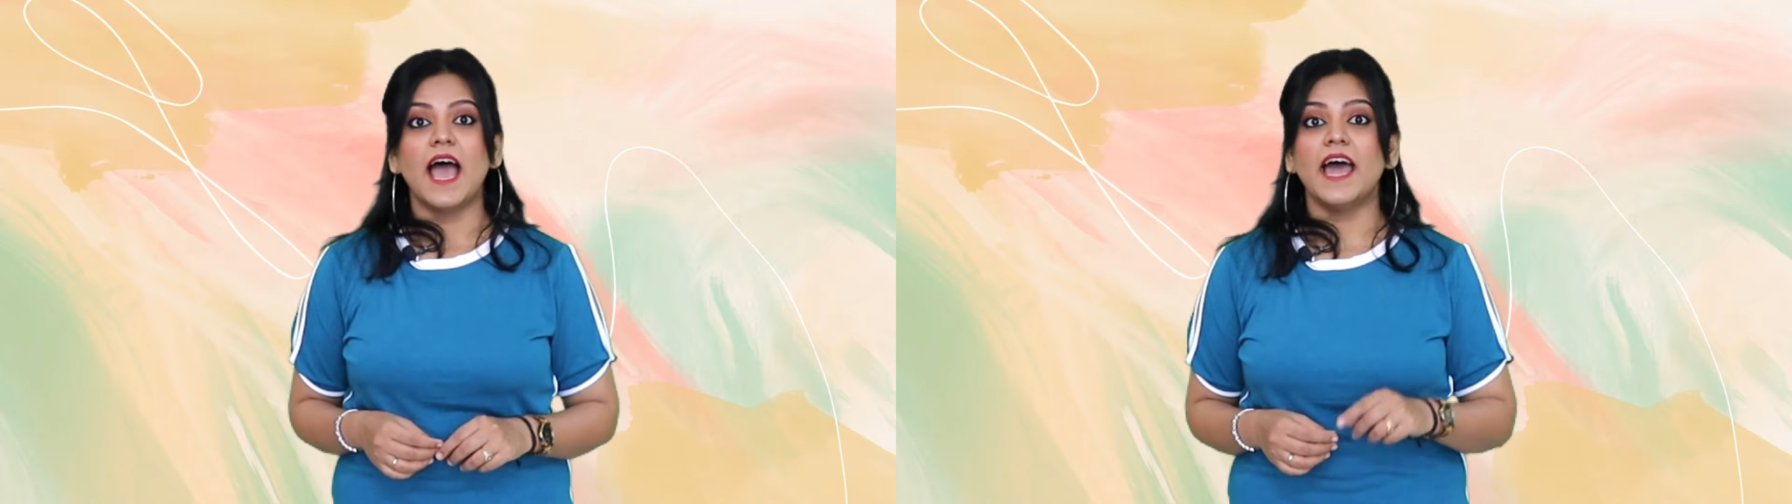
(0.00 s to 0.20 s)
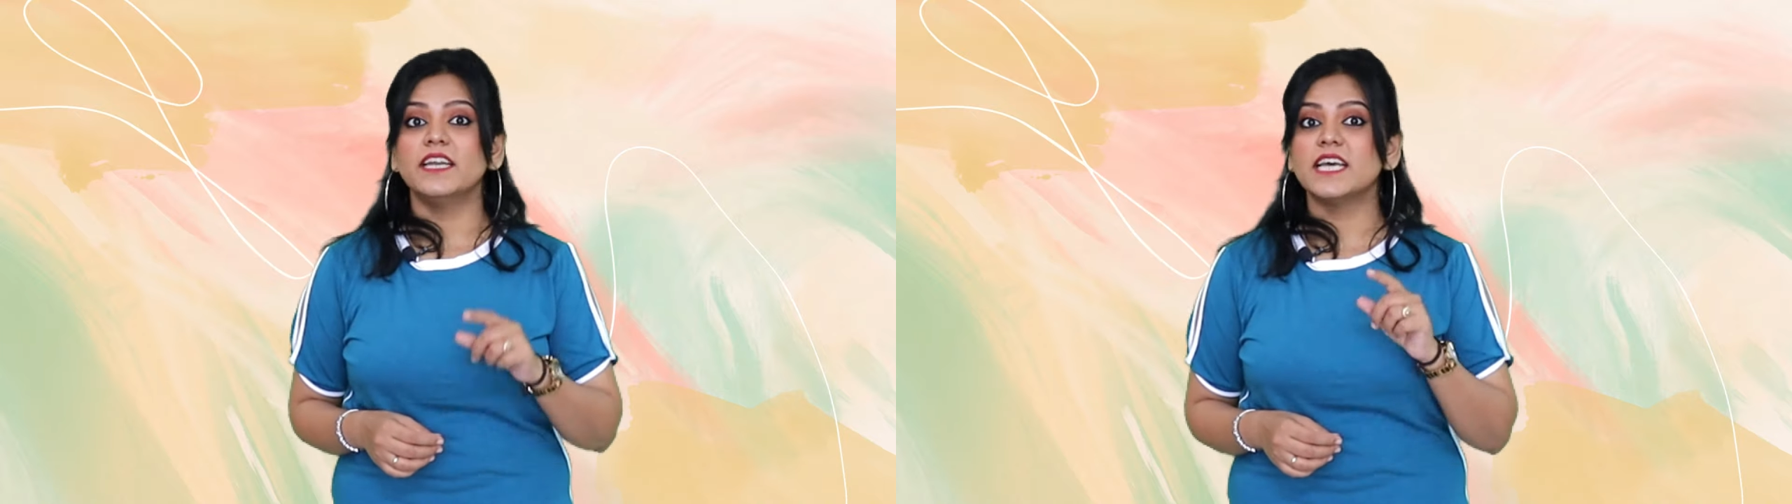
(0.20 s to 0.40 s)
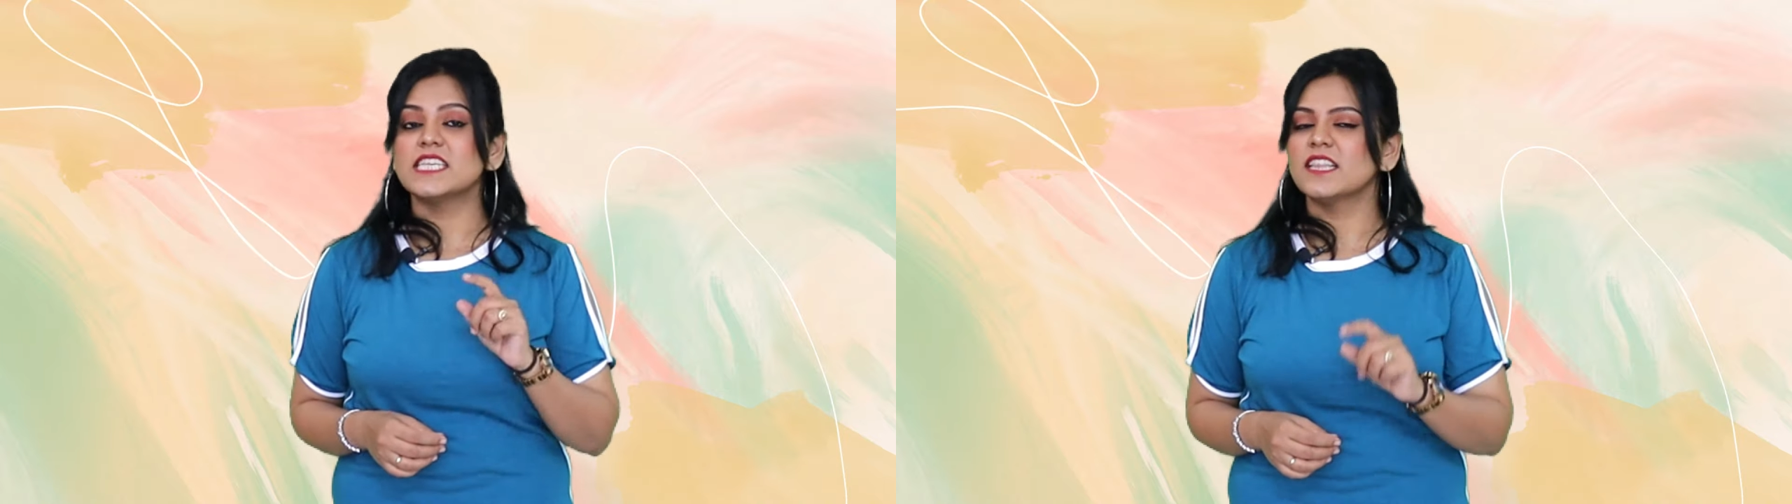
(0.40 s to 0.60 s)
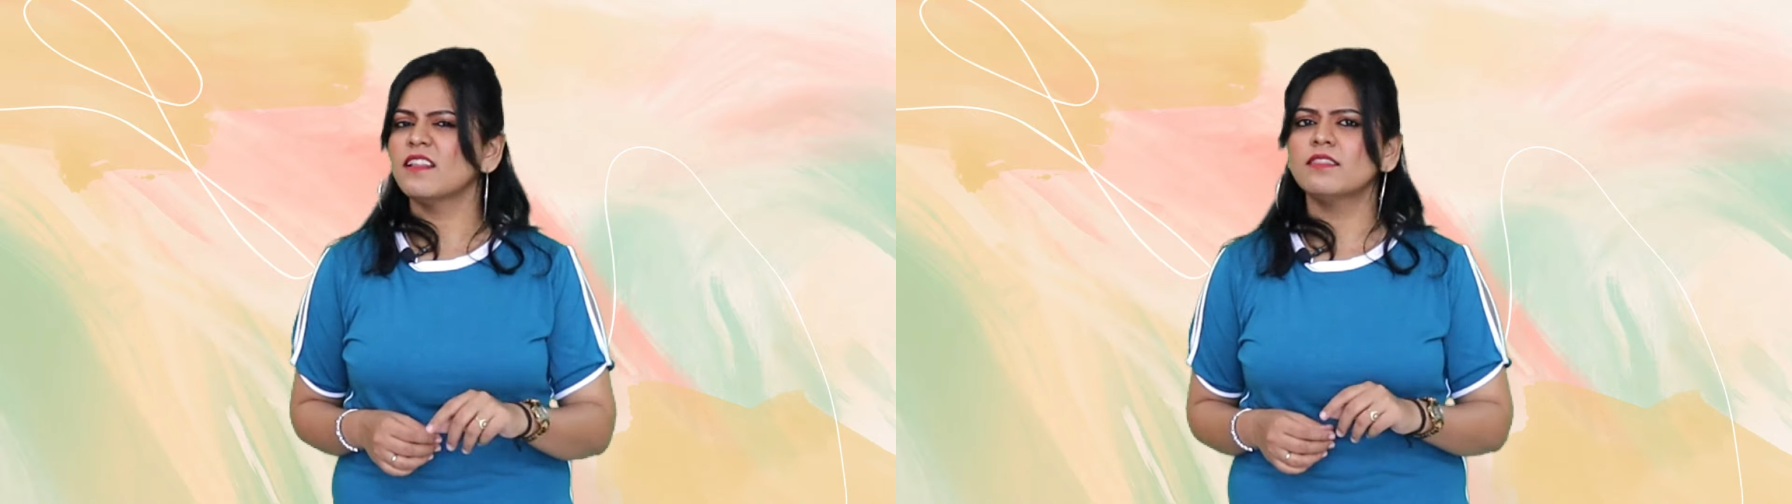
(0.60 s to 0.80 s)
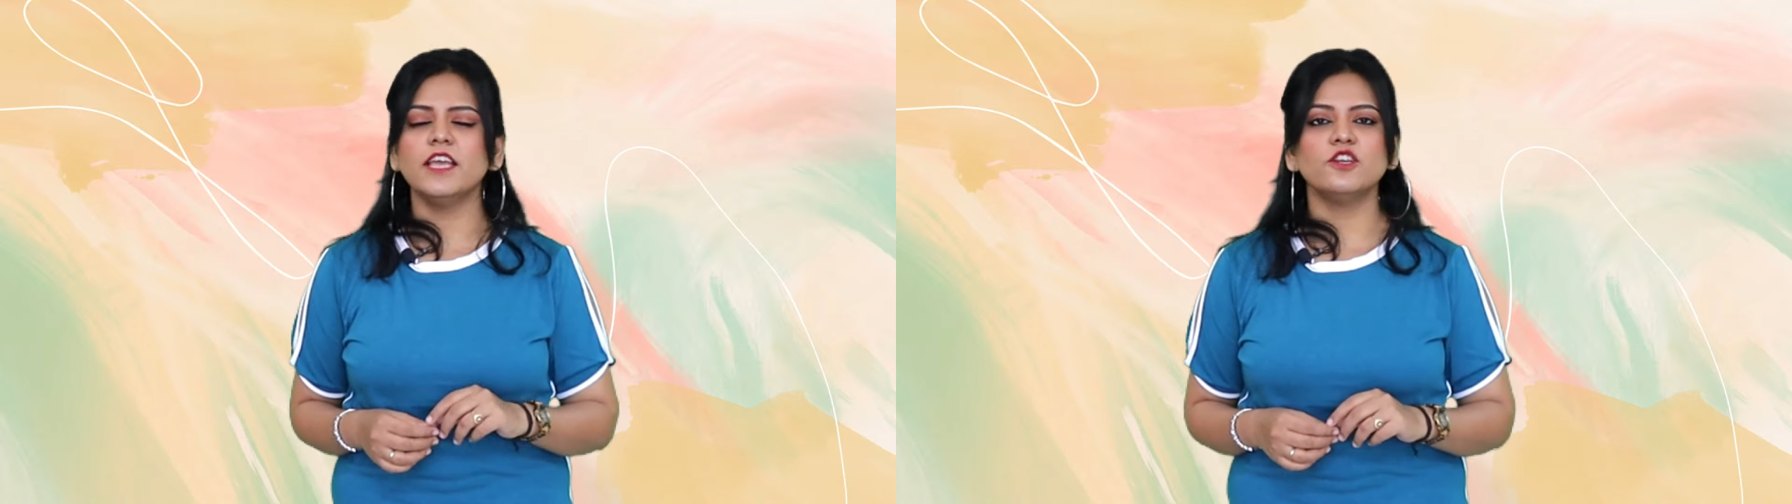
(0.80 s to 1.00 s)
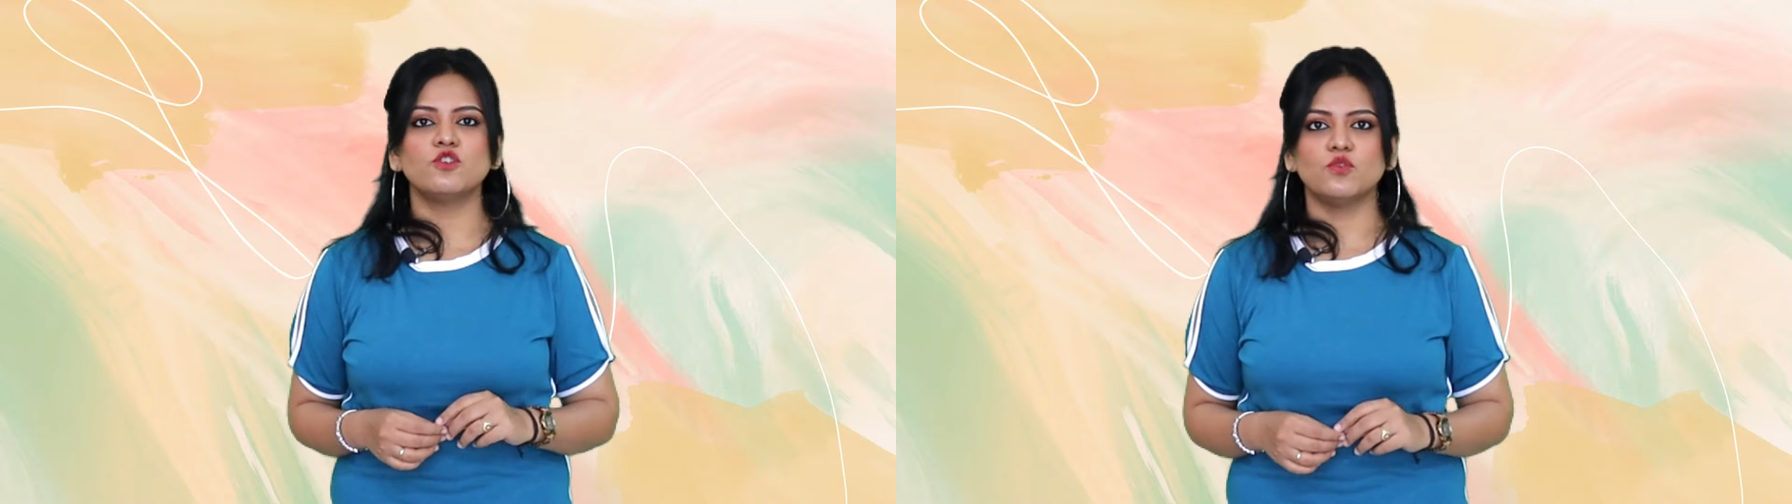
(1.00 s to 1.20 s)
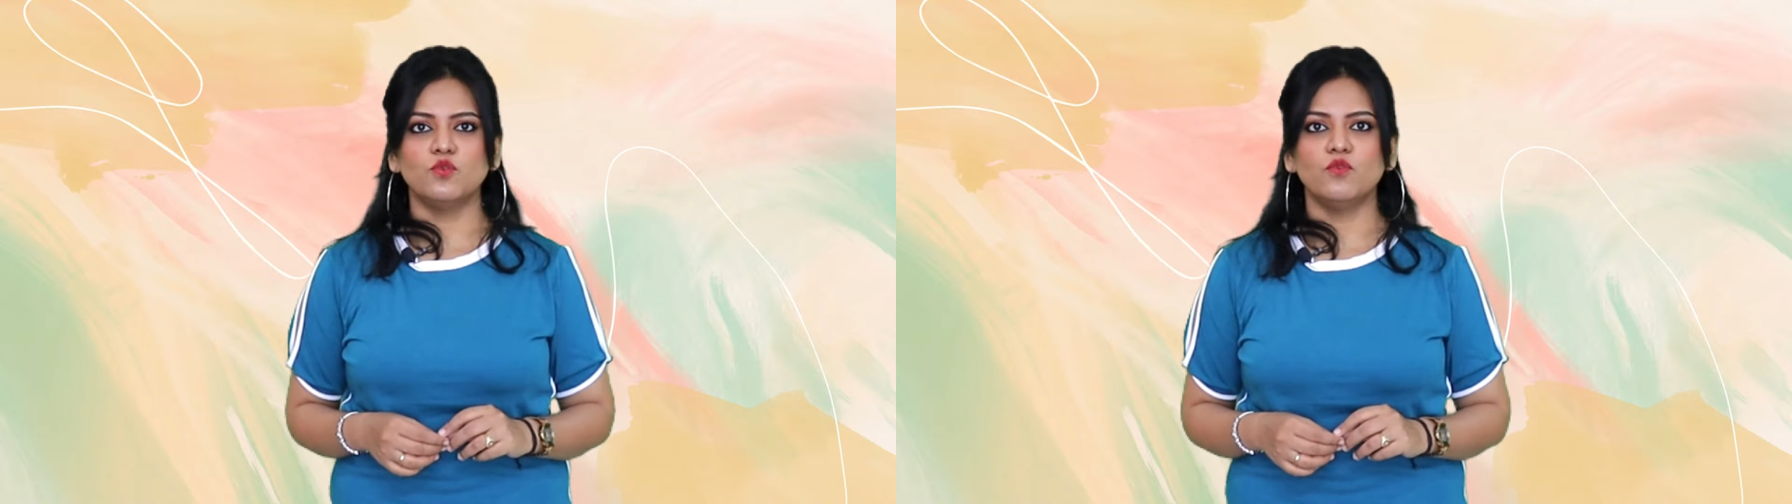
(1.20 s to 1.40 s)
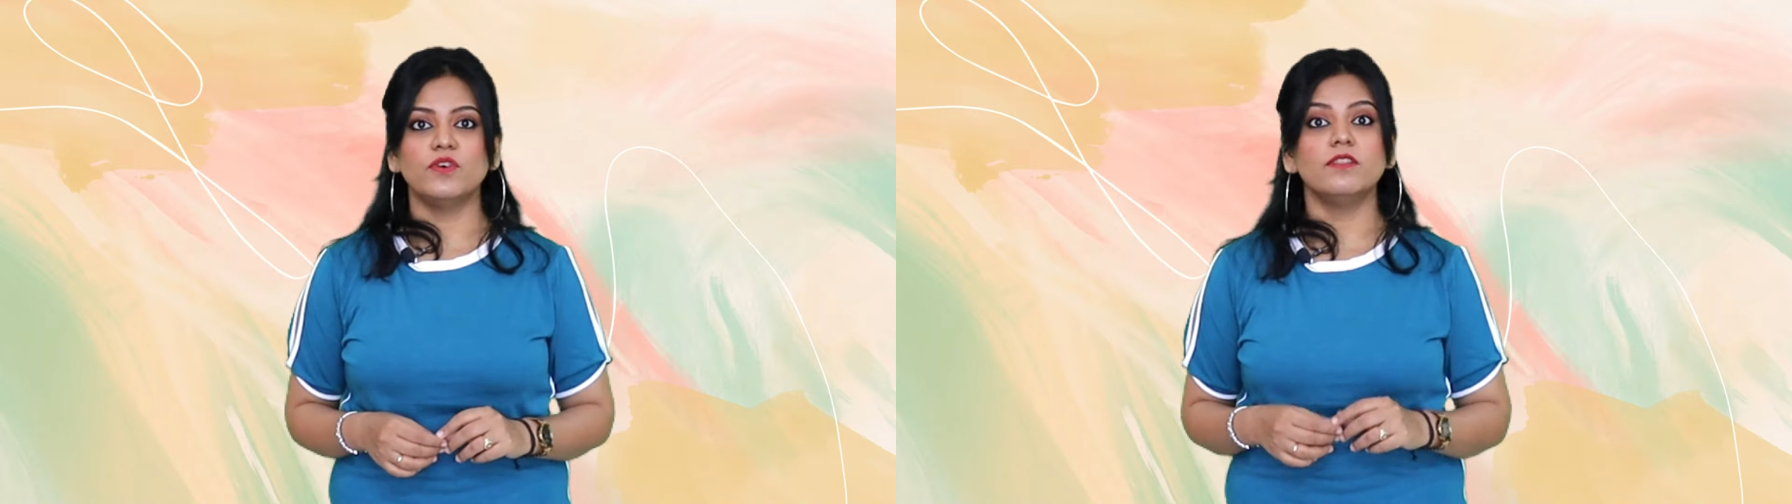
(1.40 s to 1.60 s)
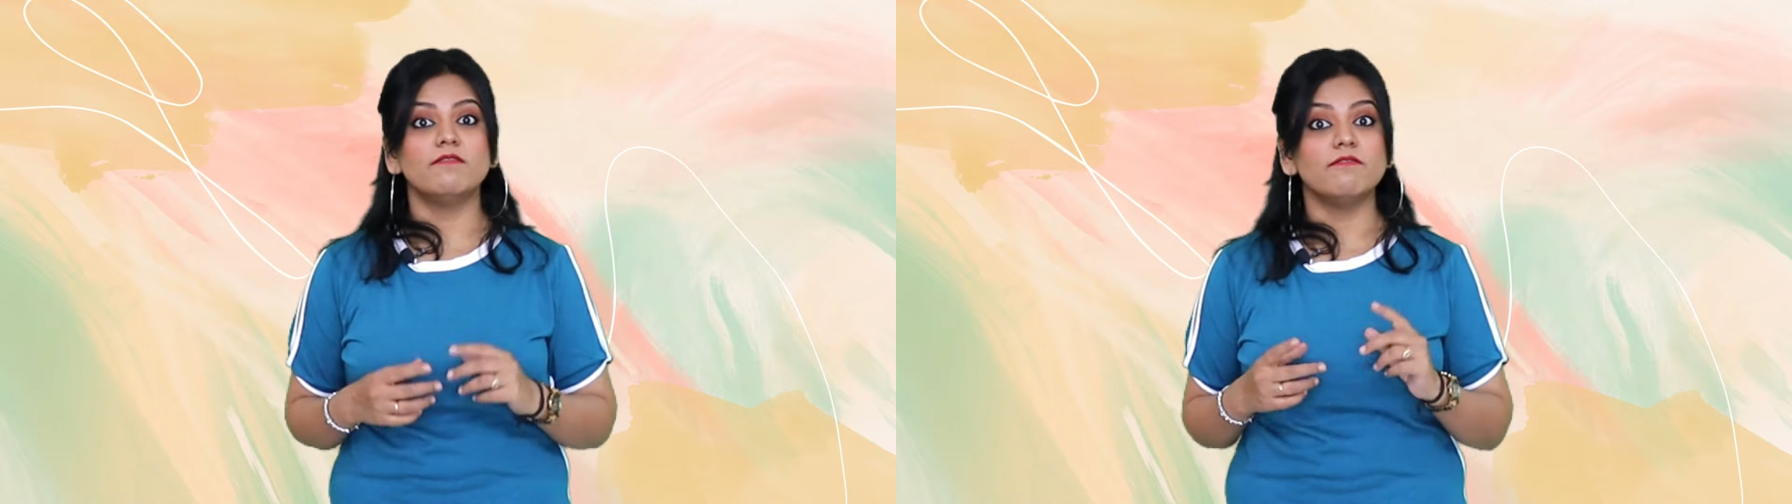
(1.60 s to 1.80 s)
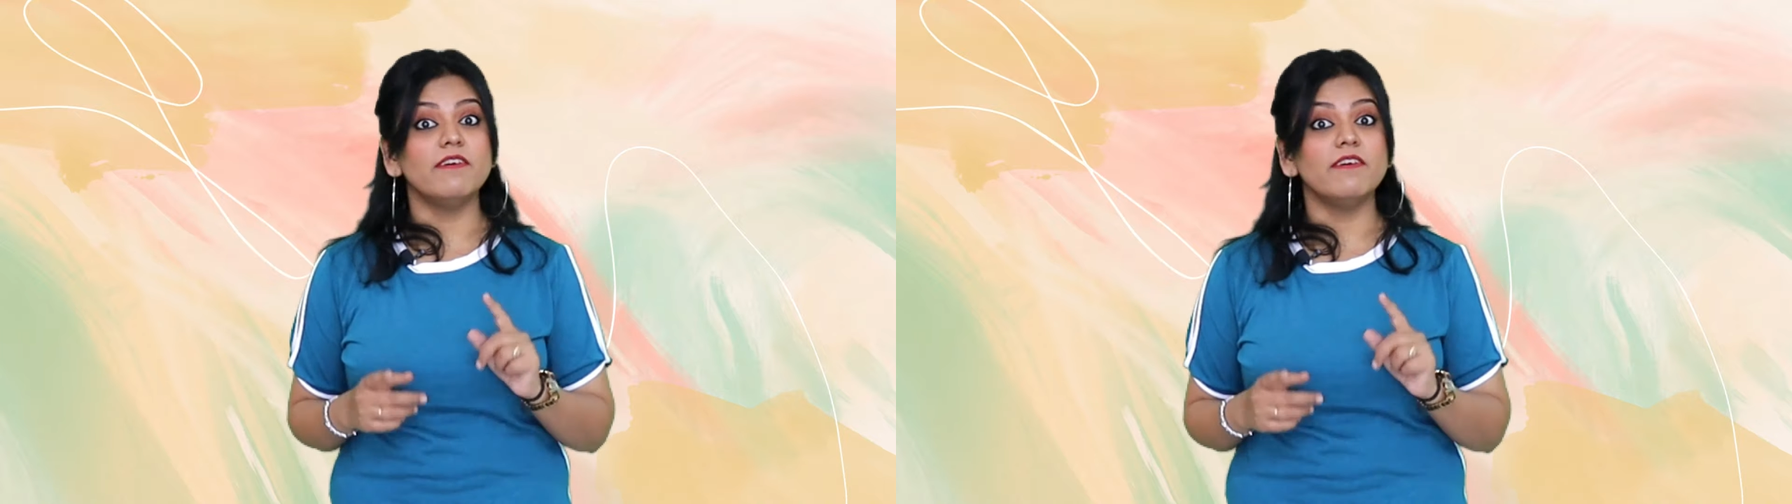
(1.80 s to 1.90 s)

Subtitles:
And it has nothing to do with